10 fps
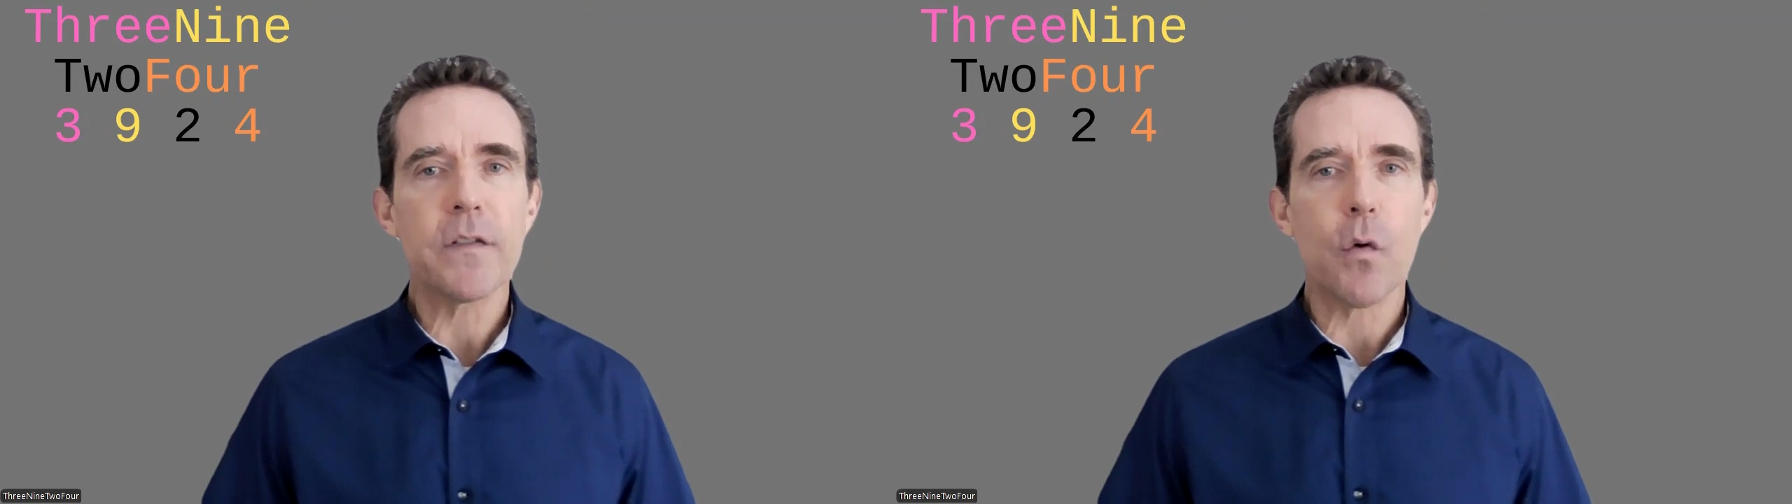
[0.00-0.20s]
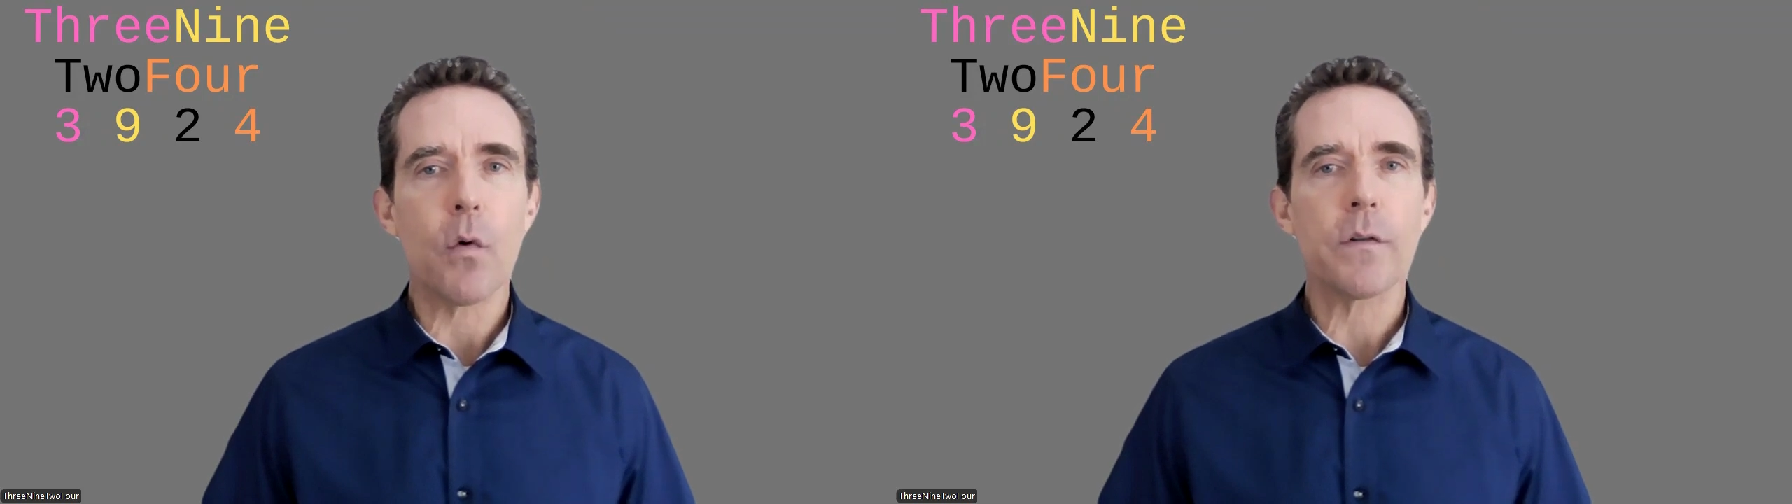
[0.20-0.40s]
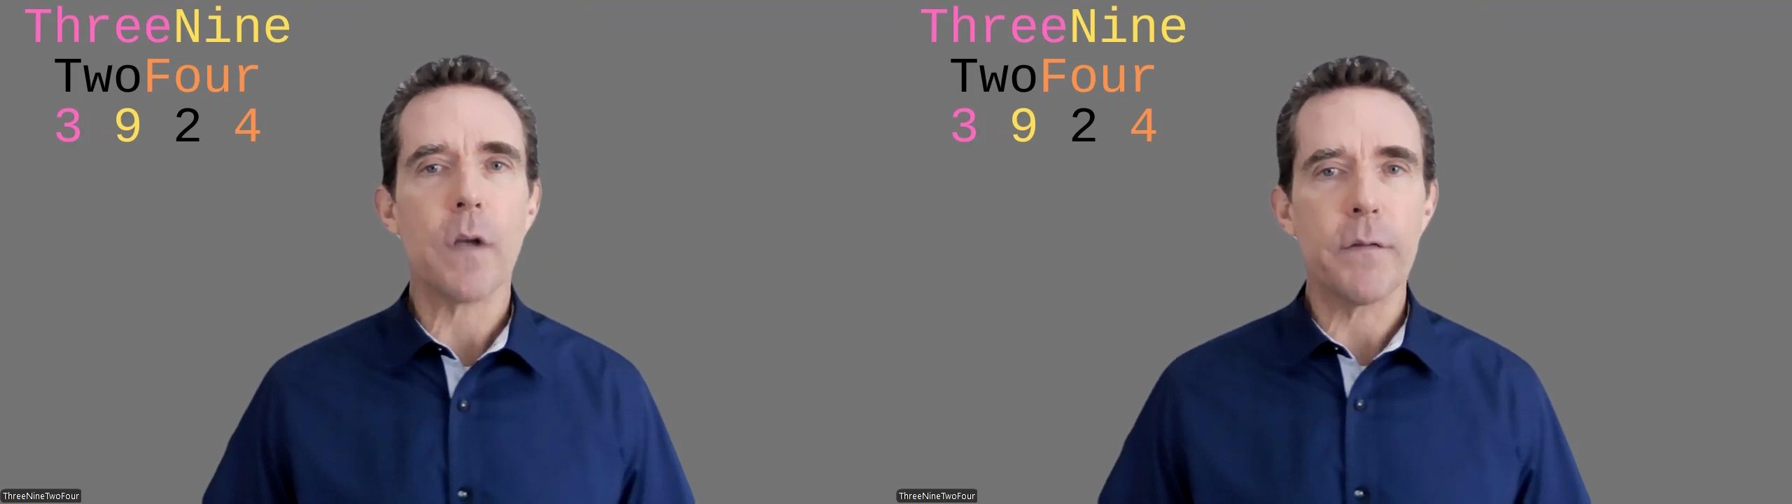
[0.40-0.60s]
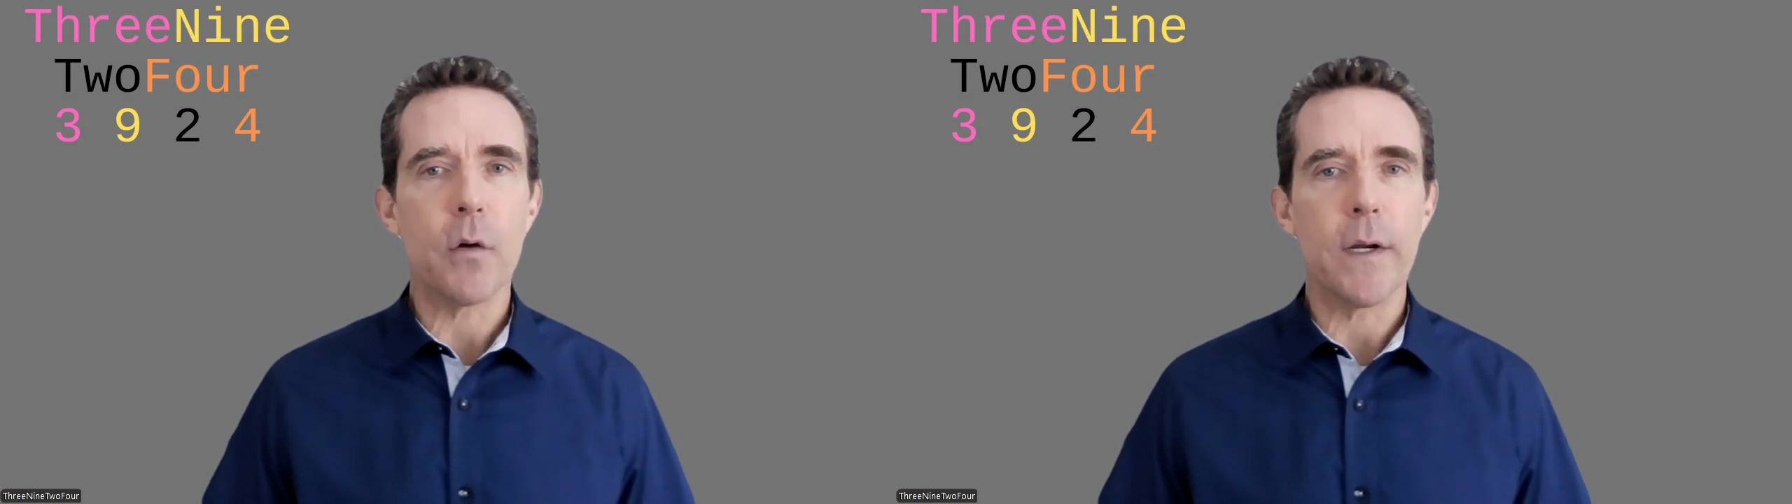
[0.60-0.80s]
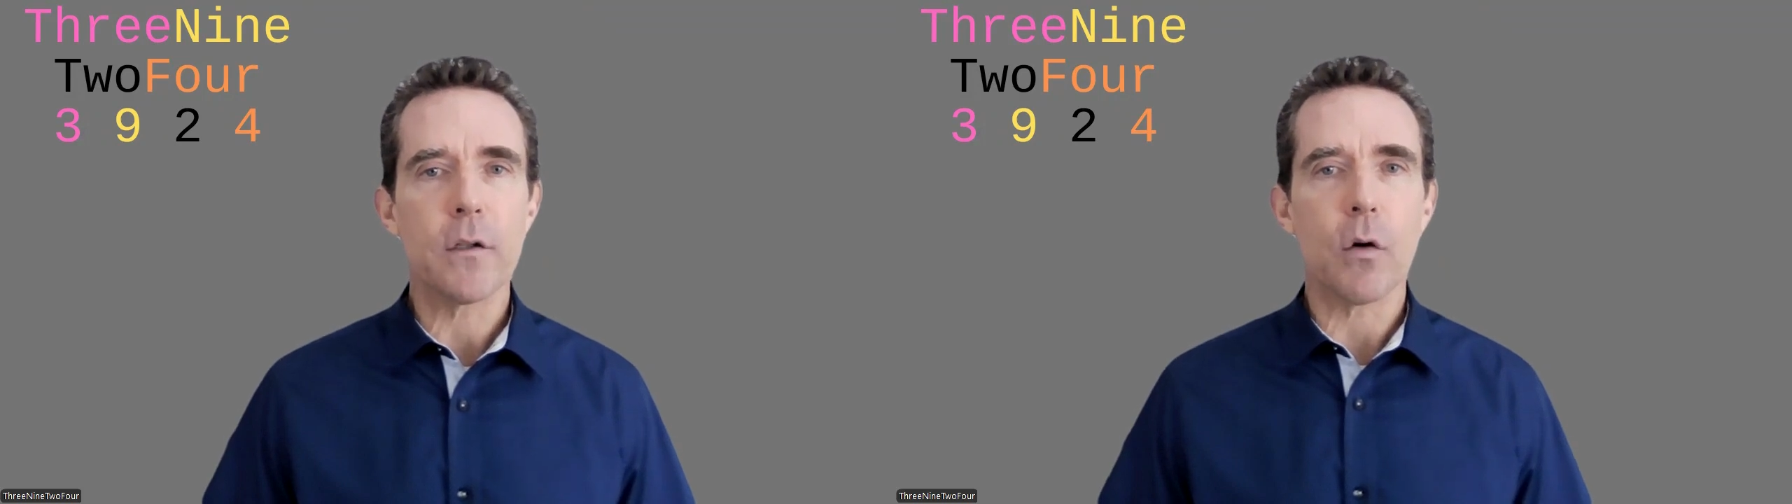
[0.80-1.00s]
source of
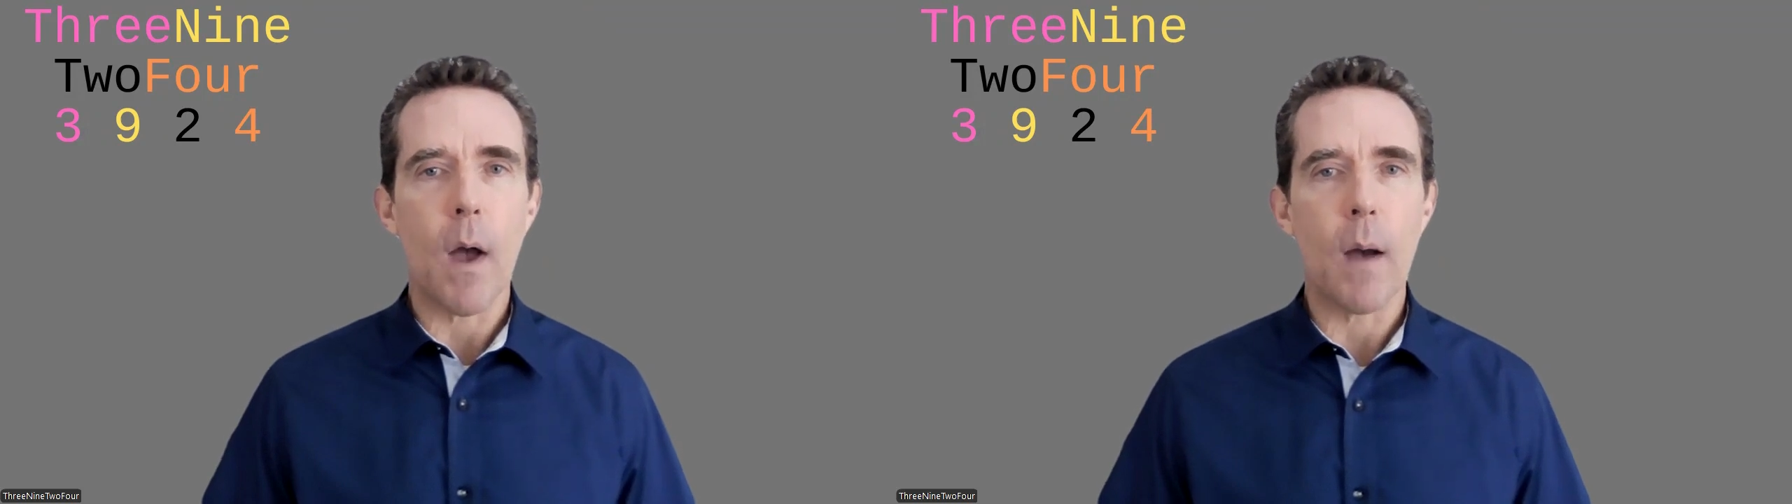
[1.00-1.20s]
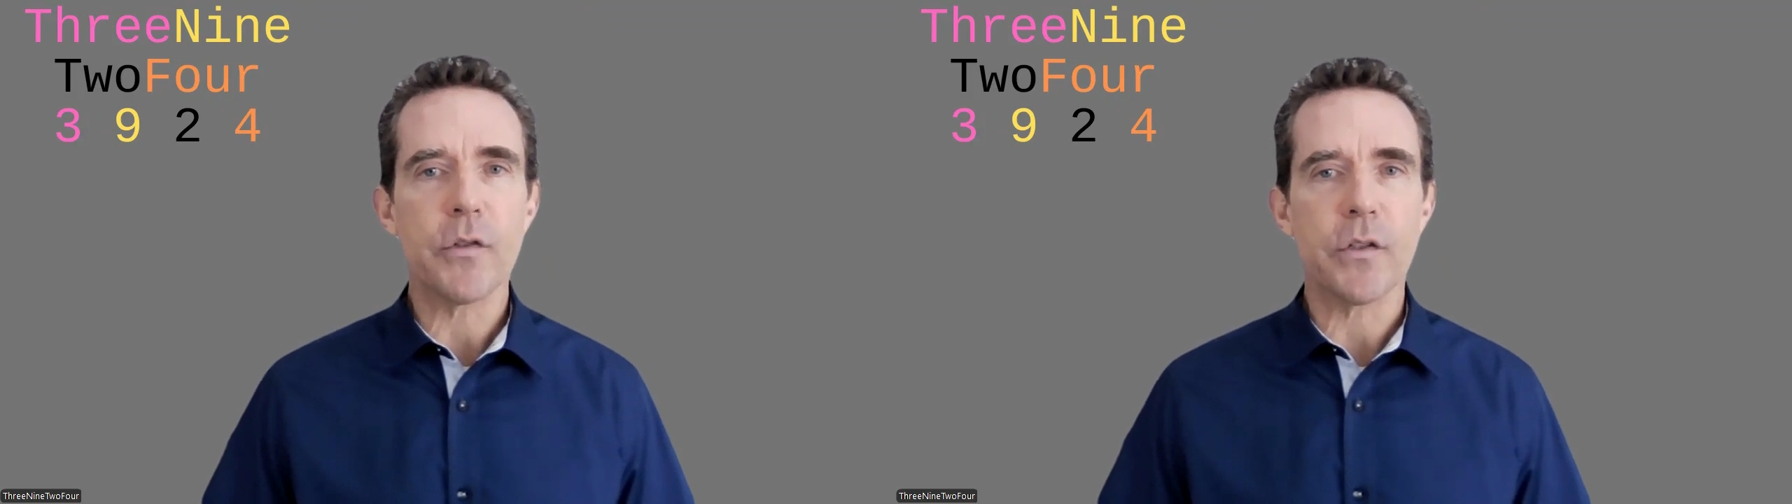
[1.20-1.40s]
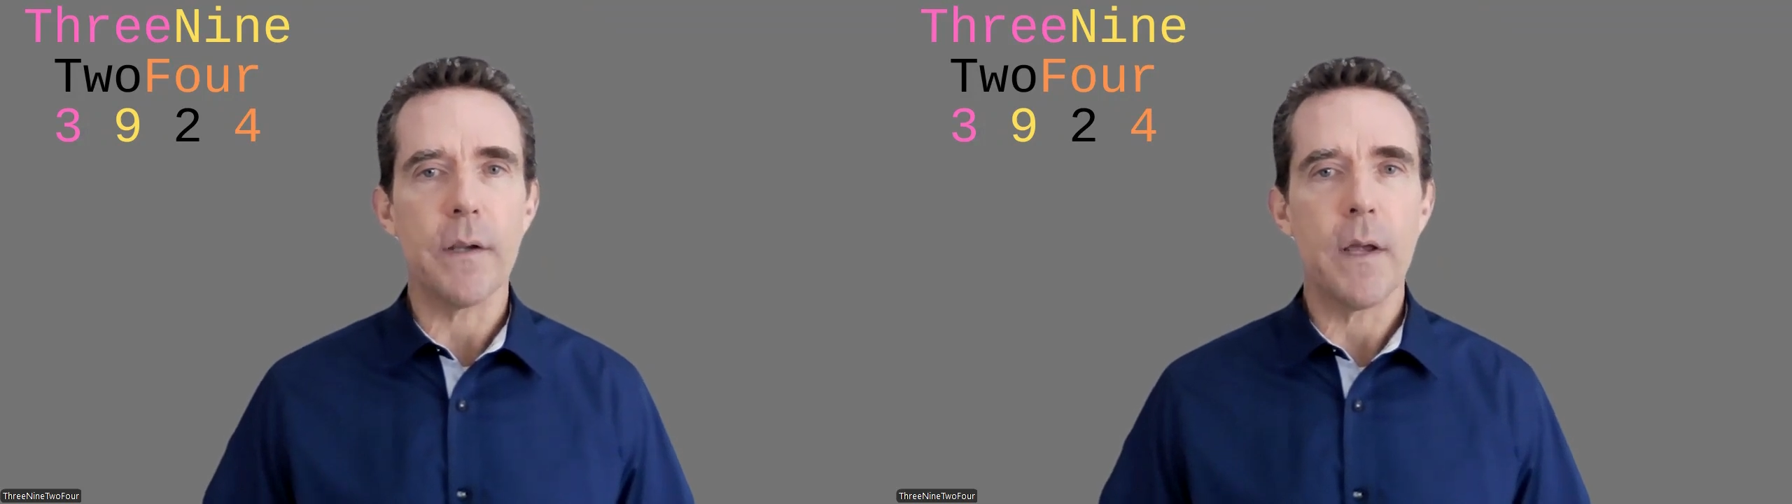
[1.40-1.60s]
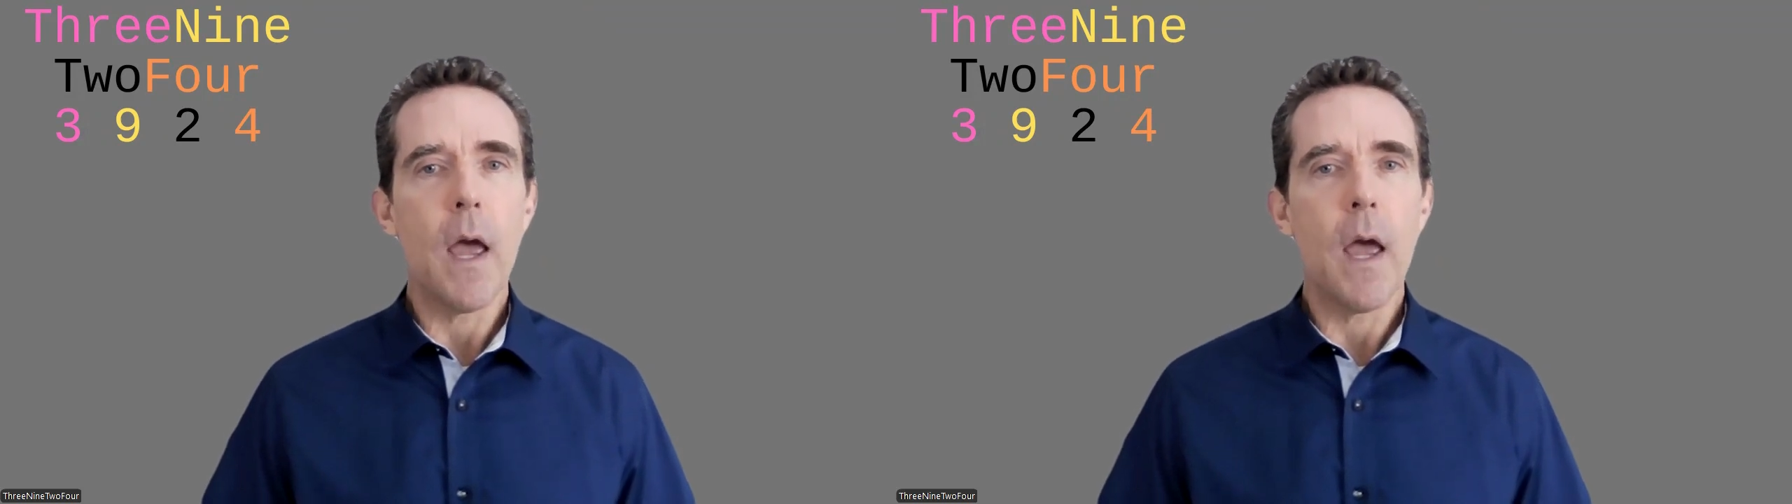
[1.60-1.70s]
your interruption